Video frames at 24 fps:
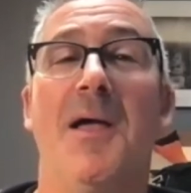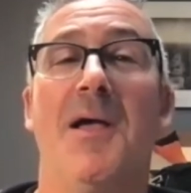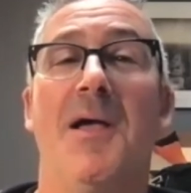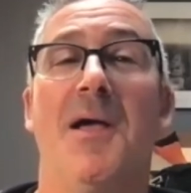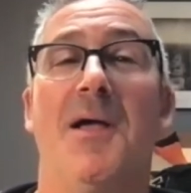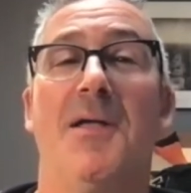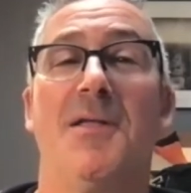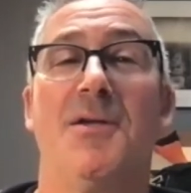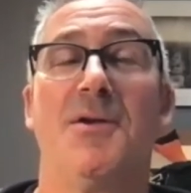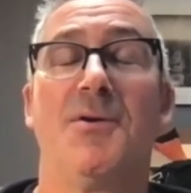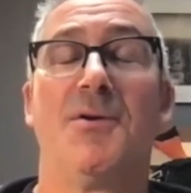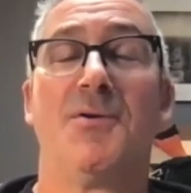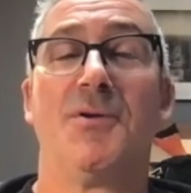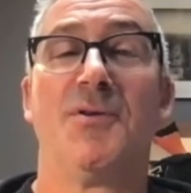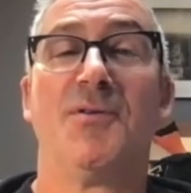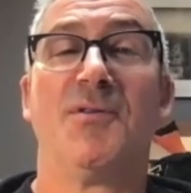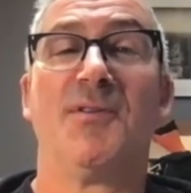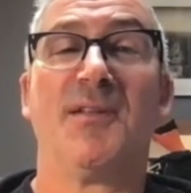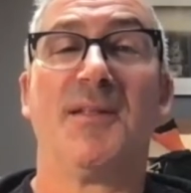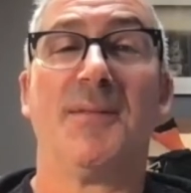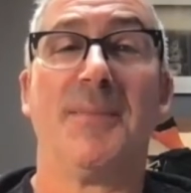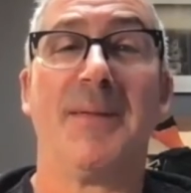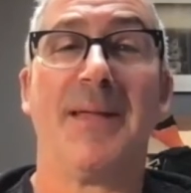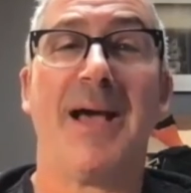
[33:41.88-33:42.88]
you
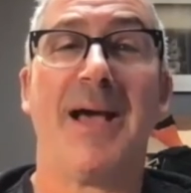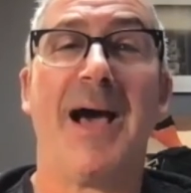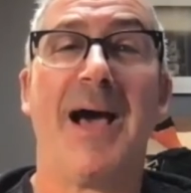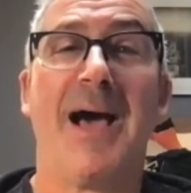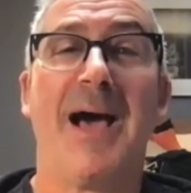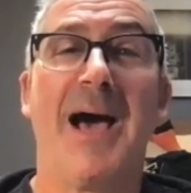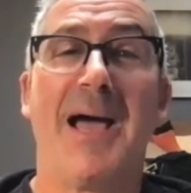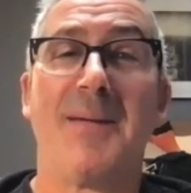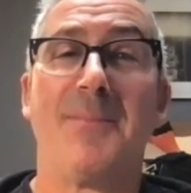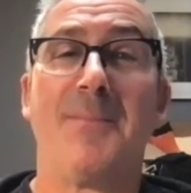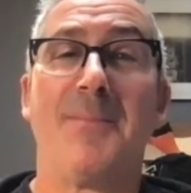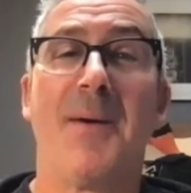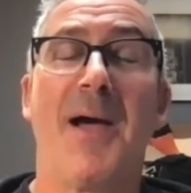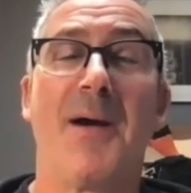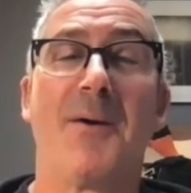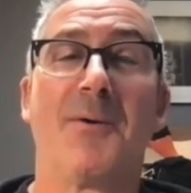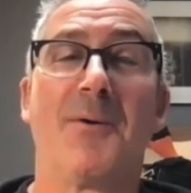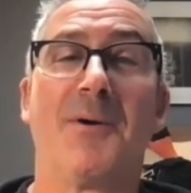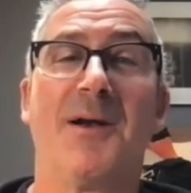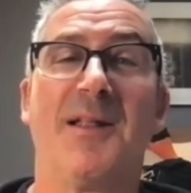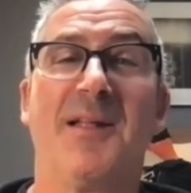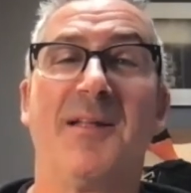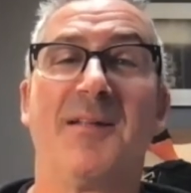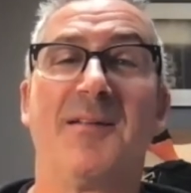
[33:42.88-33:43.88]
used to be a
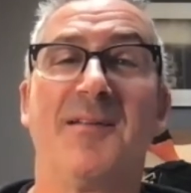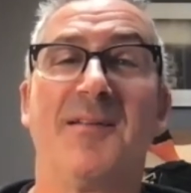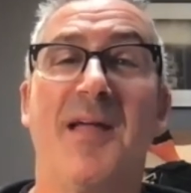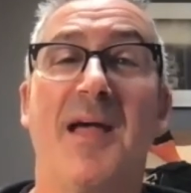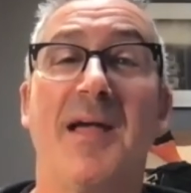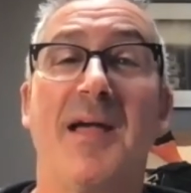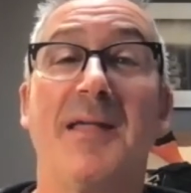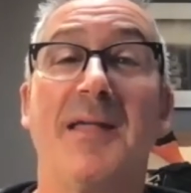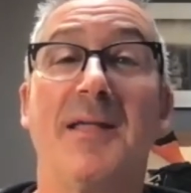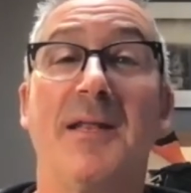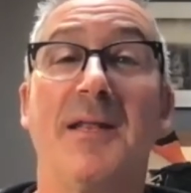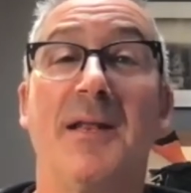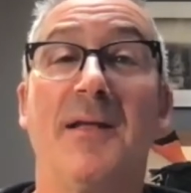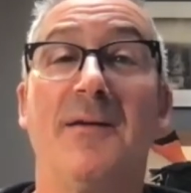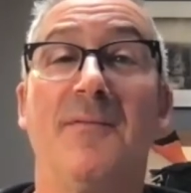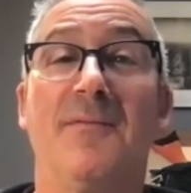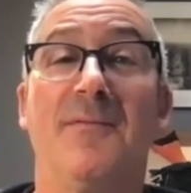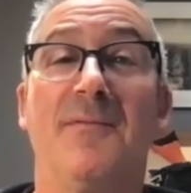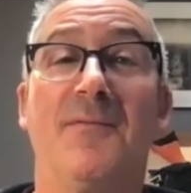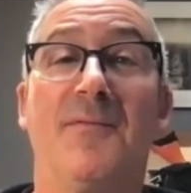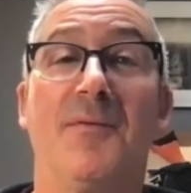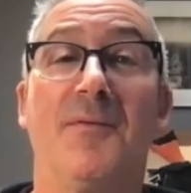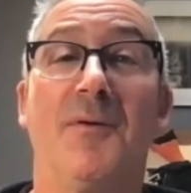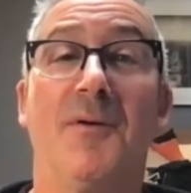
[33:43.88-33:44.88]
high-powered
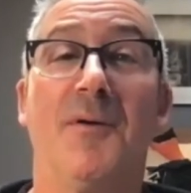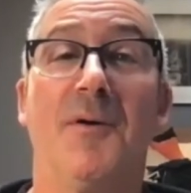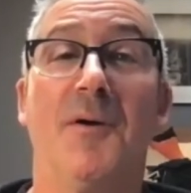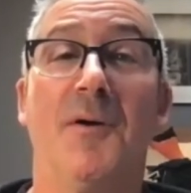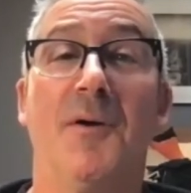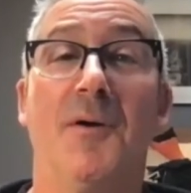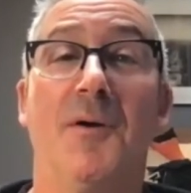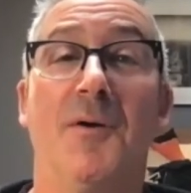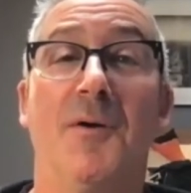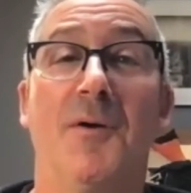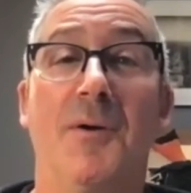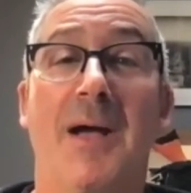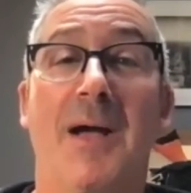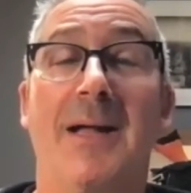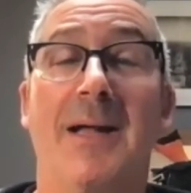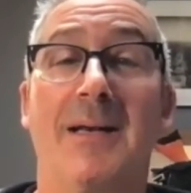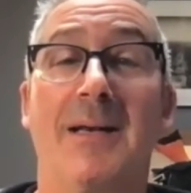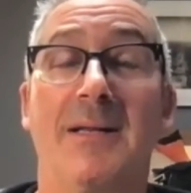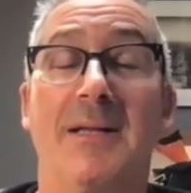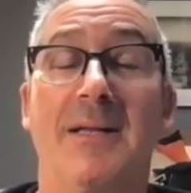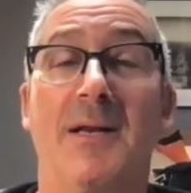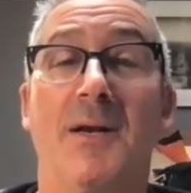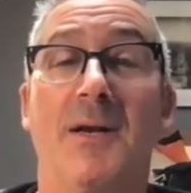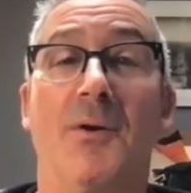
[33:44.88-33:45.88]
executive who
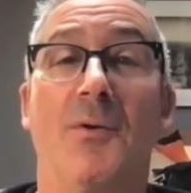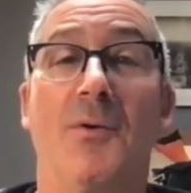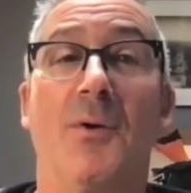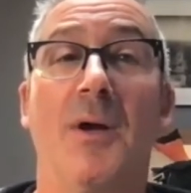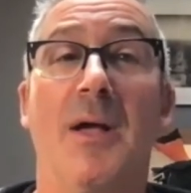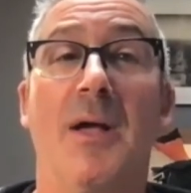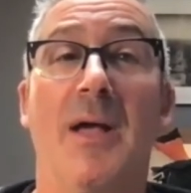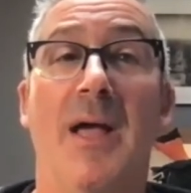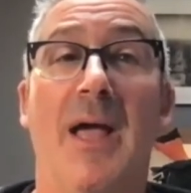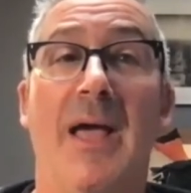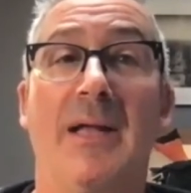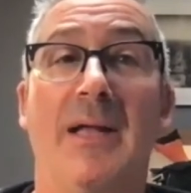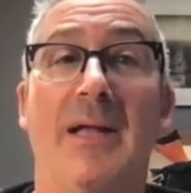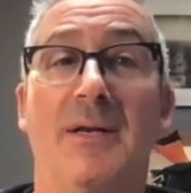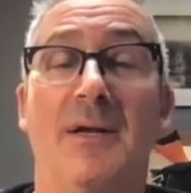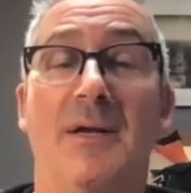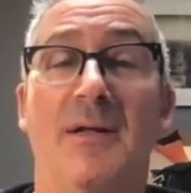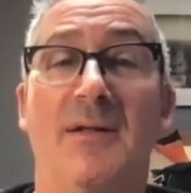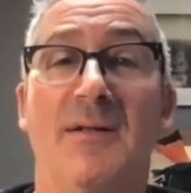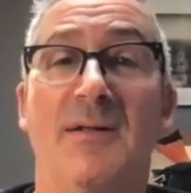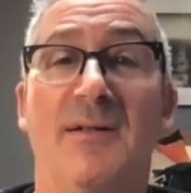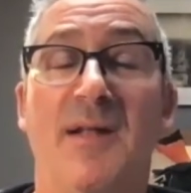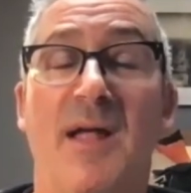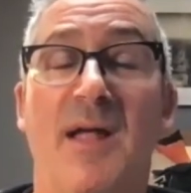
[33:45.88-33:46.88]
got,
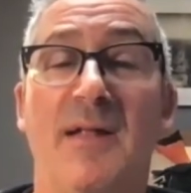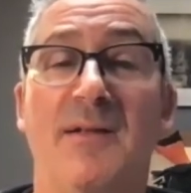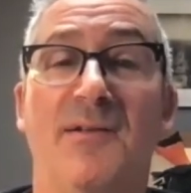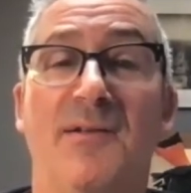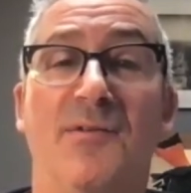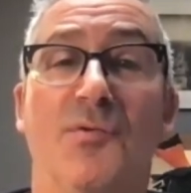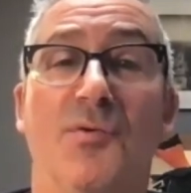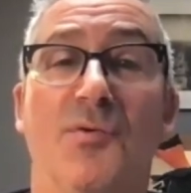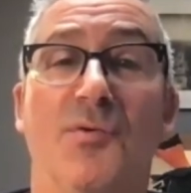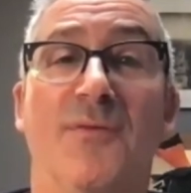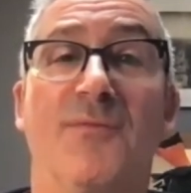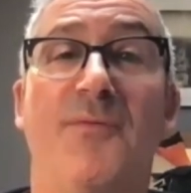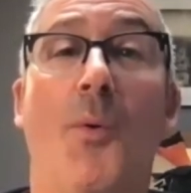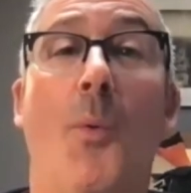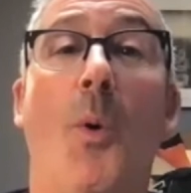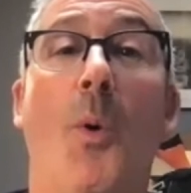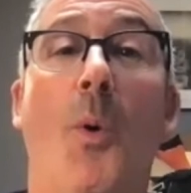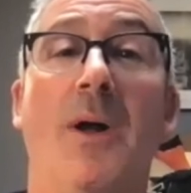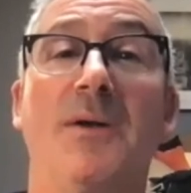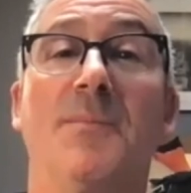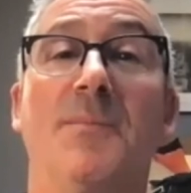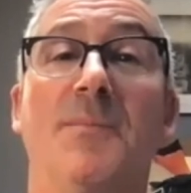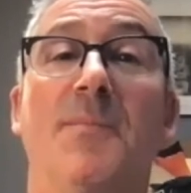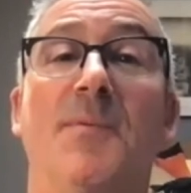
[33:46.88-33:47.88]
and sort of a
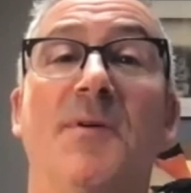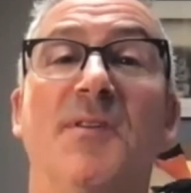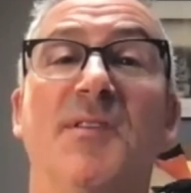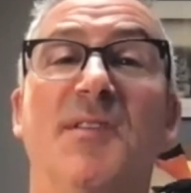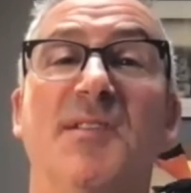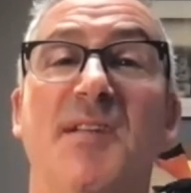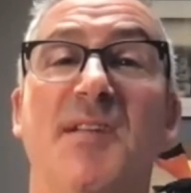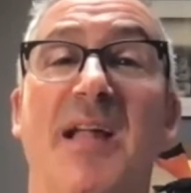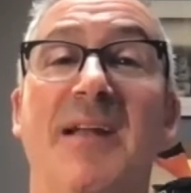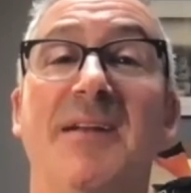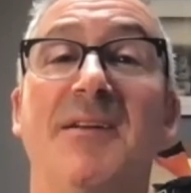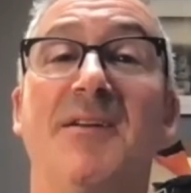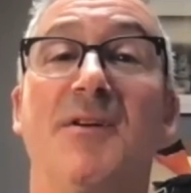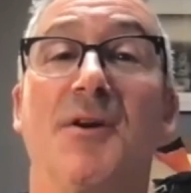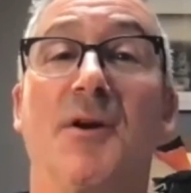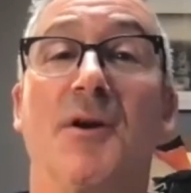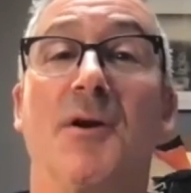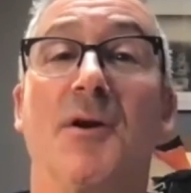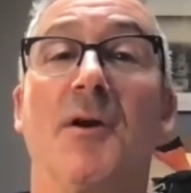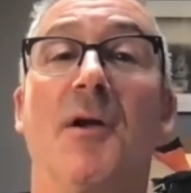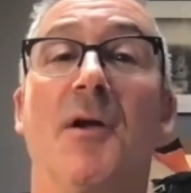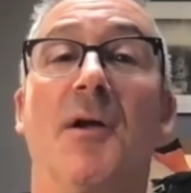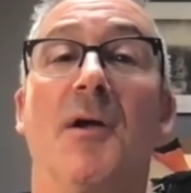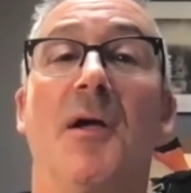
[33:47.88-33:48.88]
one
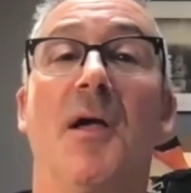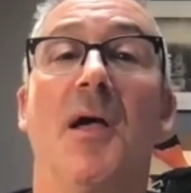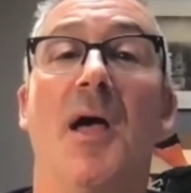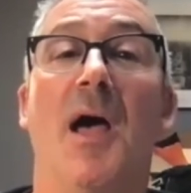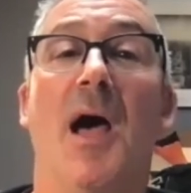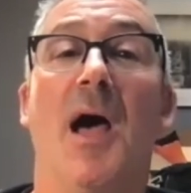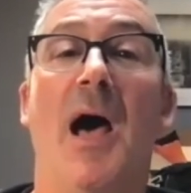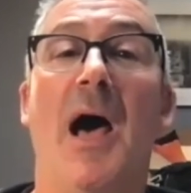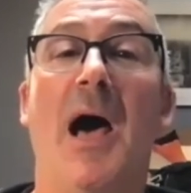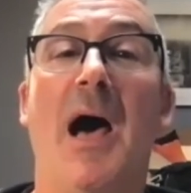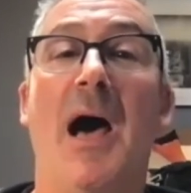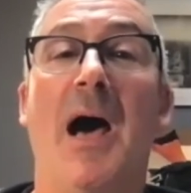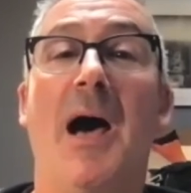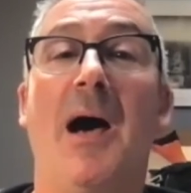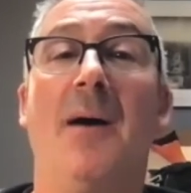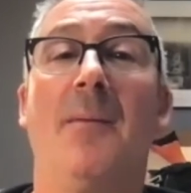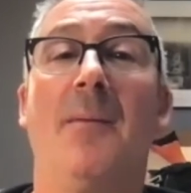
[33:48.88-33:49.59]
percenter, um,